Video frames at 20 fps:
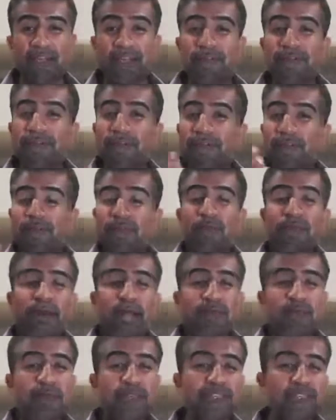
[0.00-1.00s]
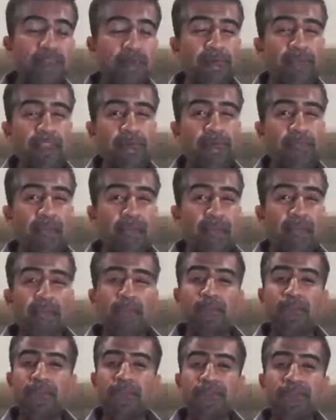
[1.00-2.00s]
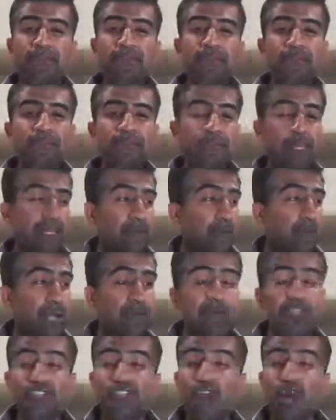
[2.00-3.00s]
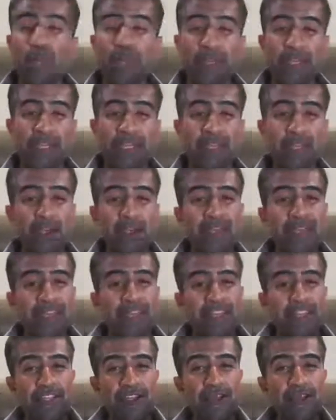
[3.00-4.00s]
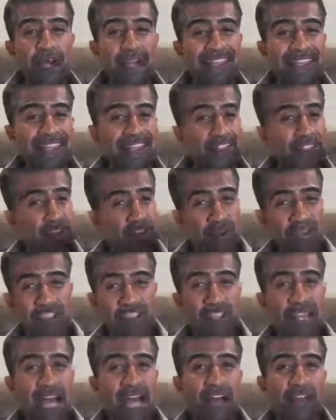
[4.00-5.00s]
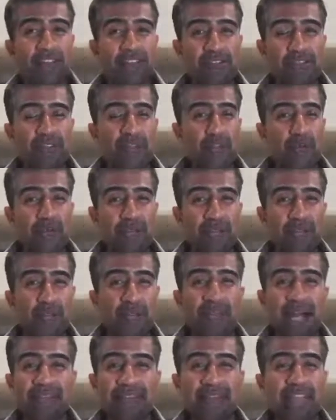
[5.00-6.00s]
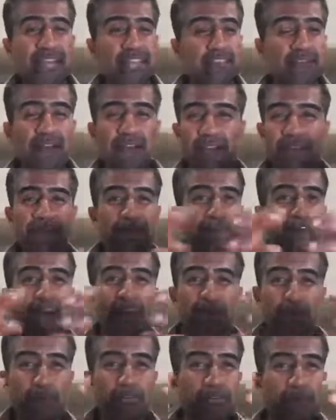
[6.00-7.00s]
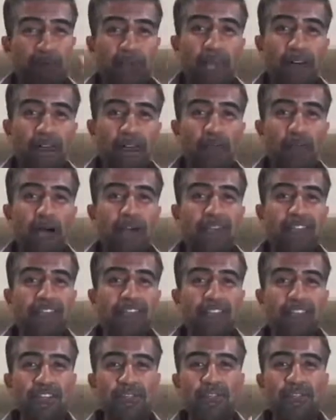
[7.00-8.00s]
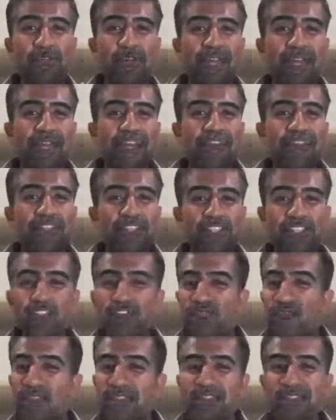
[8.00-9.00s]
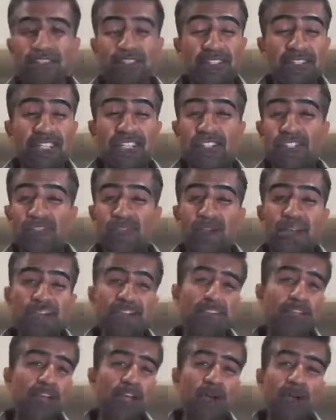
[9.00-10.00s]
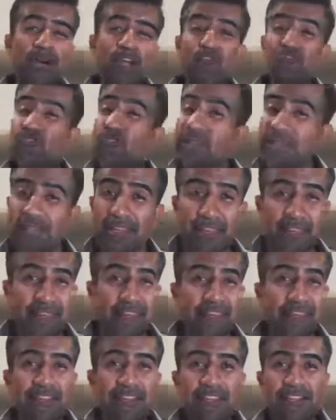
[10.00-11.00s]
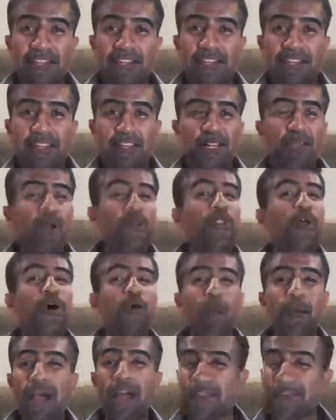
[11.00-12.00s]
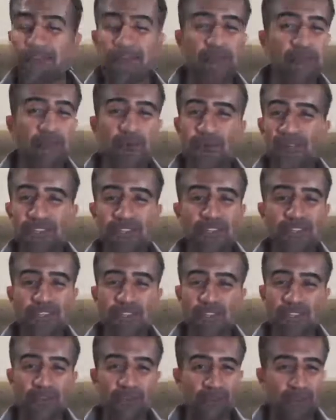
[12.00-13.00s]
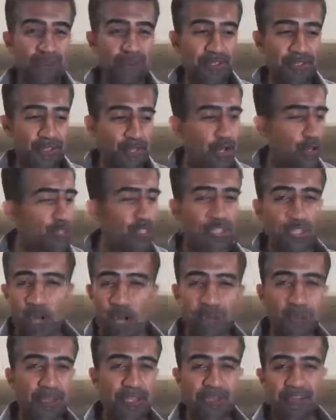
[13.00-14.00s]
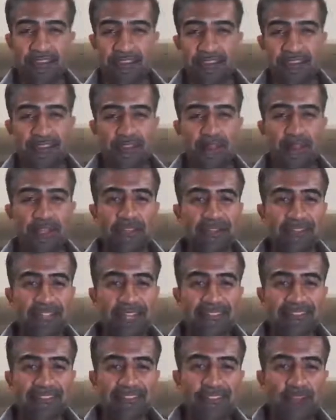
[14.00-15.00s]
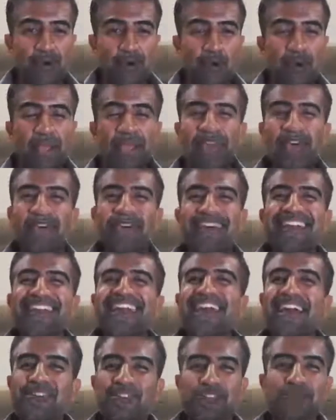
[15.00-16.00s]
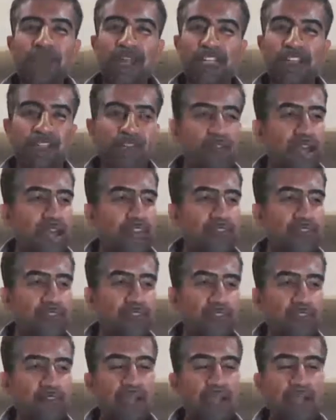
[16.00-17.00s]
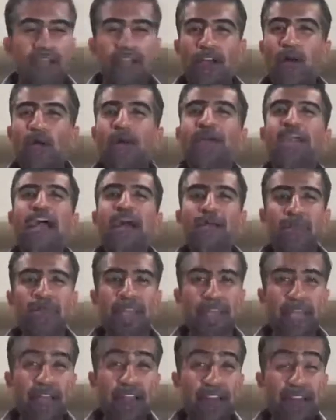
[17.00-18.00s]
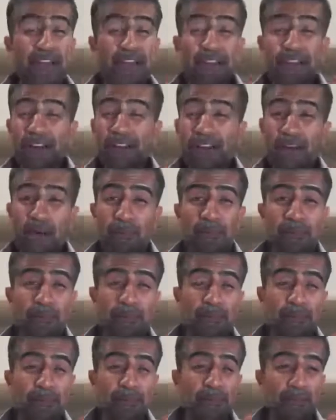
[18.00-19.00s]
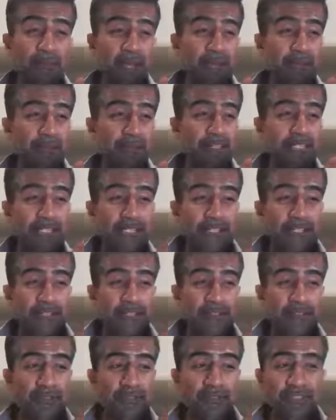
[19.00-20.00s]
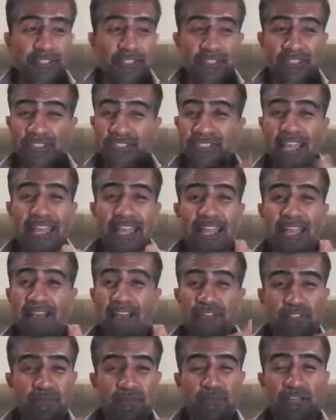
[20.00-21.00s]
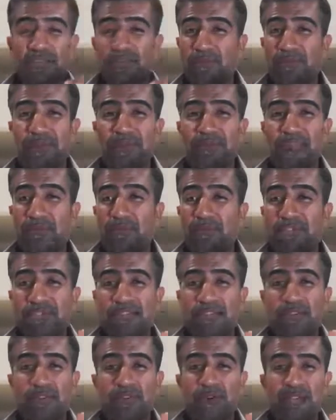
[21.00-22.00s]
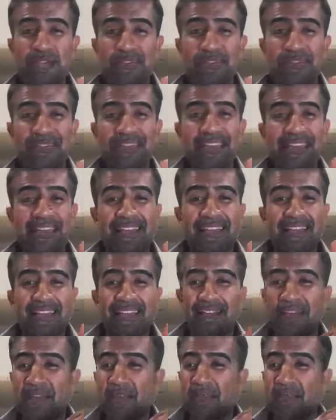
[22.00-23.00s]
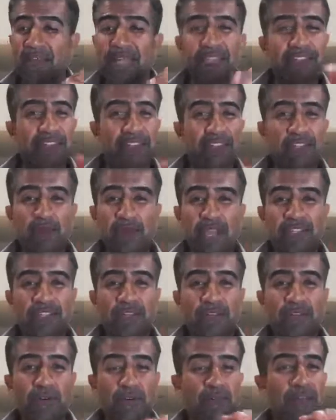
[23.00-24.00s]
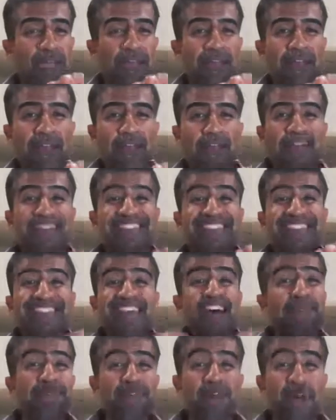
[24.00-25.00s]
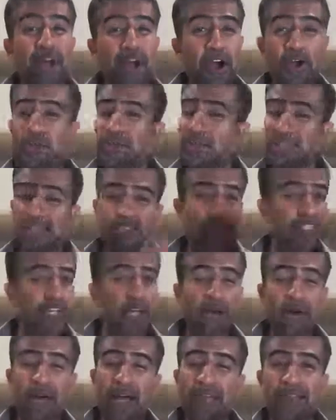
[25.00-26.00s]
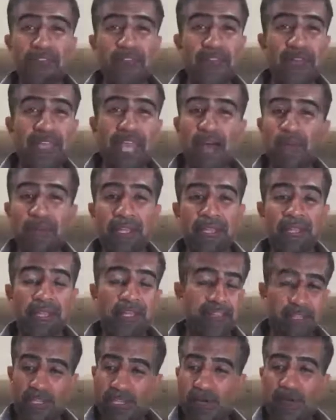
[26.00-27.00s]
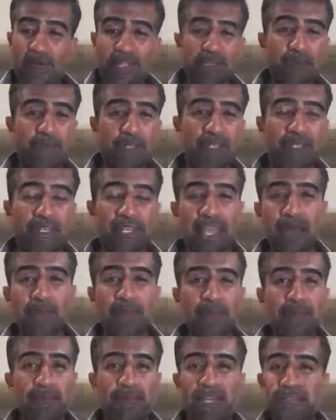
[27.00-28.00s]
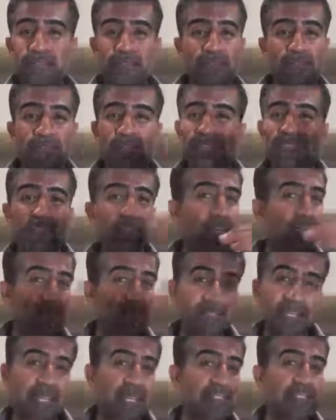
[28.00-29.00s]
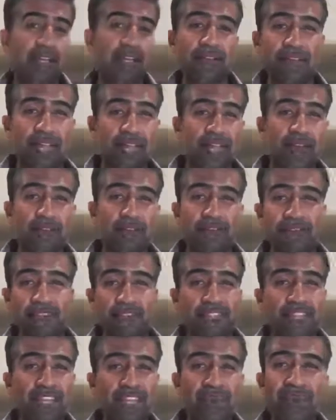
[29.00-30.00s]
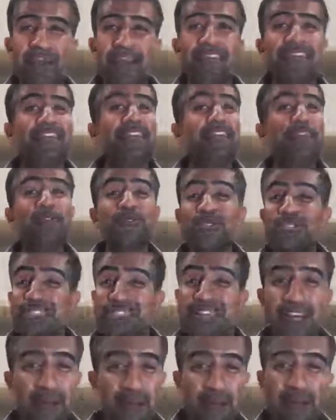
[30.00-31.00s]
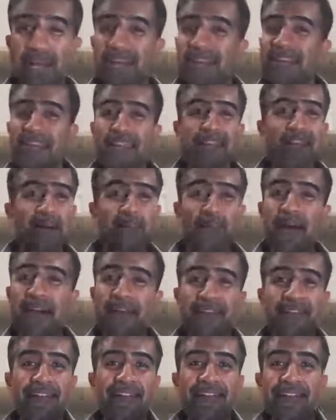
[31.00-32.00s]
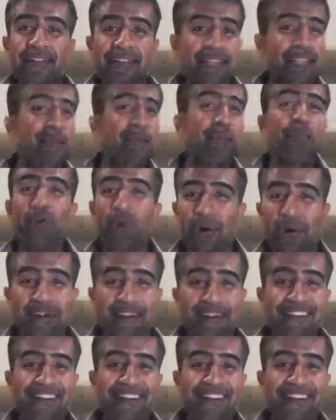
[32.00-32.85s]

For you, it might be something, maybe for you, it might be shopping. You know, you might get stressed out. You've had a really bad day. You've had a fight with your loved one. And so you, to stress, to de-stress, you go out drinking and you go knock back a few more than you should, or you go shopping because that's your way to counteract stress. Or you go gambling. I know I got a couple of people who I know who, just to take out the stress from their family situation, they've had a big situation or a big snafu at home, they just go out and do gambling. They just go out to one of the gambling places or casinos, and that's how they let off their steam. They lose a ton of money, they come back and they're poorer,